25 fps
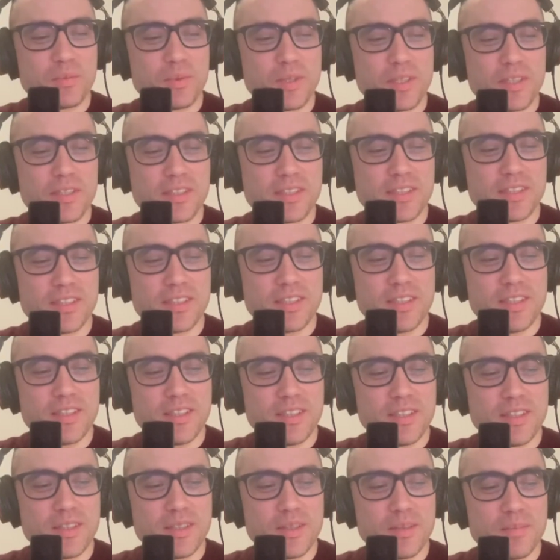wise.
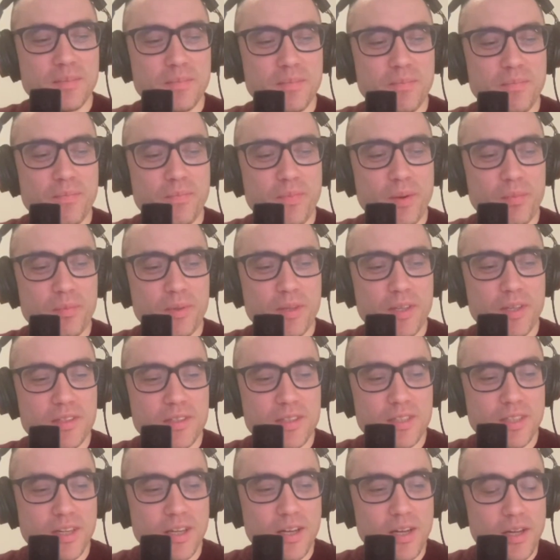I'm
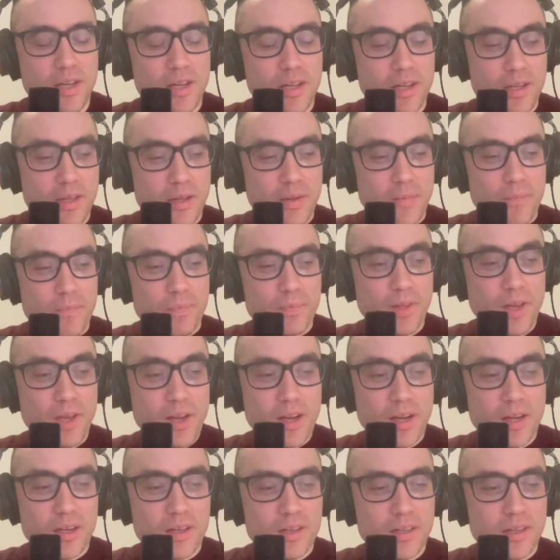guessing.
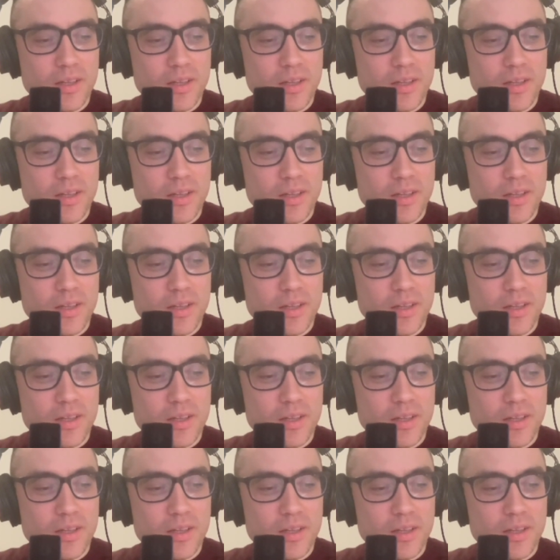Yeah,